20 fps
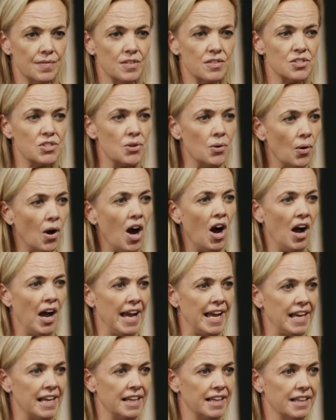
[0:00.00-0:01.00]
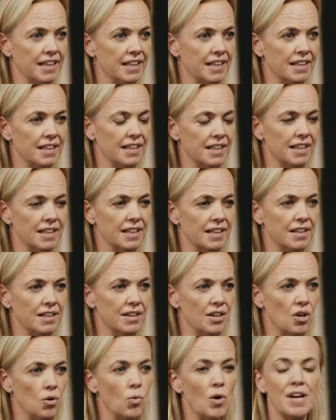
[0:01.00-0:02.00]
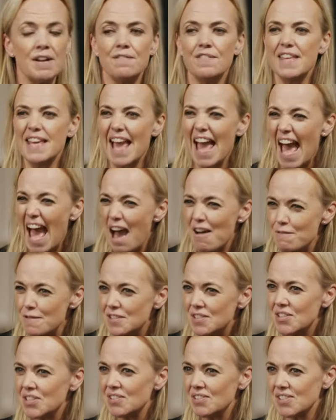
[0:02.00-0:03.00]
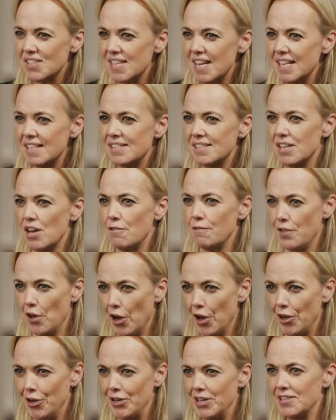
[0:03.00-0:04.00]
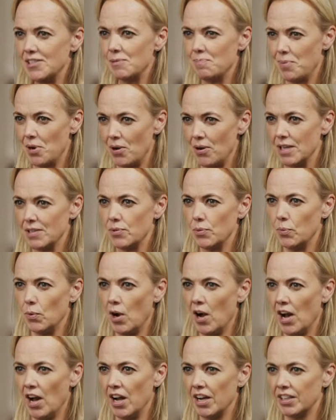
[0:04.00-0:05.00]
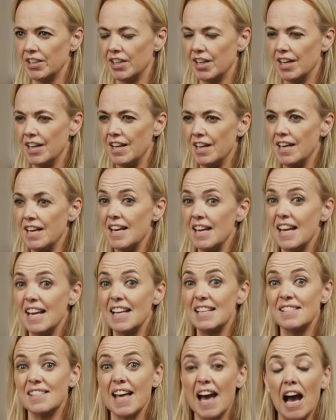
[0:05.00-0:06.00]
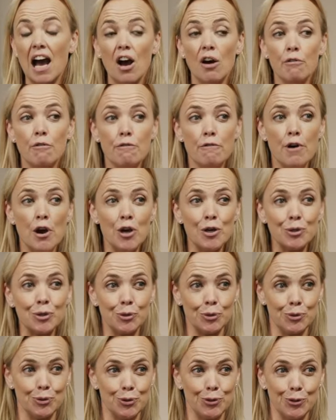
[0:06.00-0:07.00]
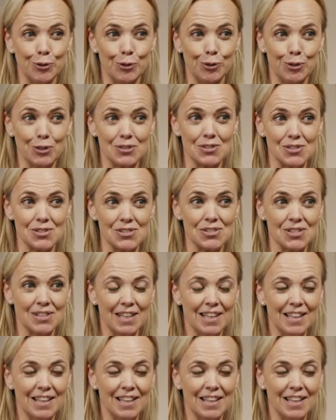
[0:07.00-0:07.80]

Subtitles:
Do I? One of the evidences of the Holy Spirit's work is that our vocal cords